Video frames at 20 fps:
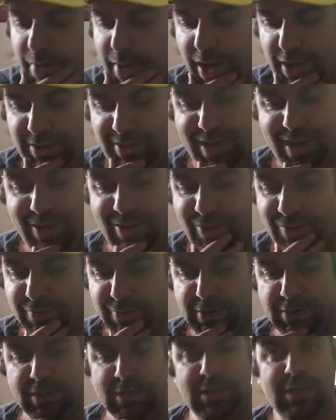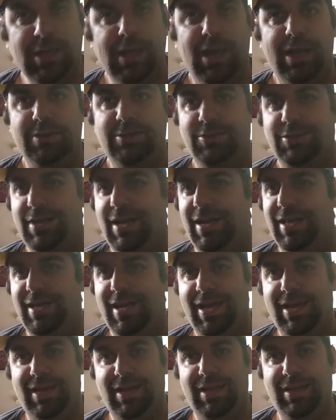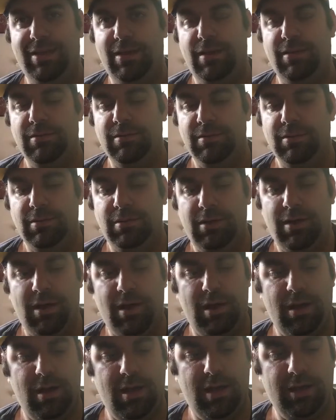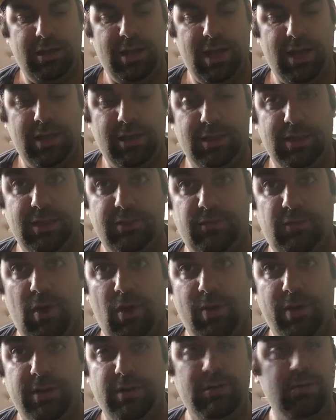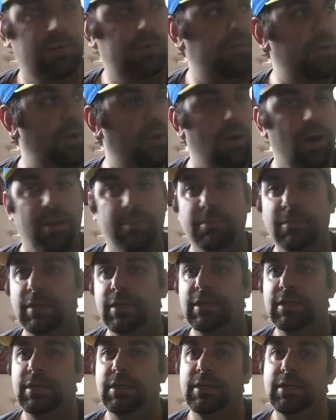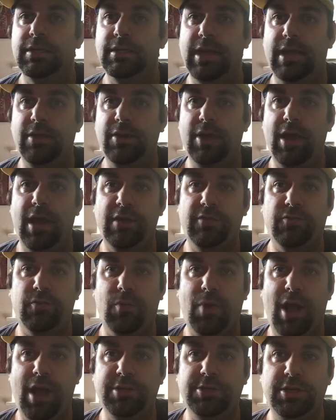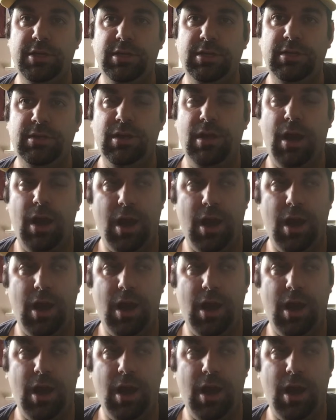Box Takeover and just kind of getting in there and getting things going. So thank you guys for watching.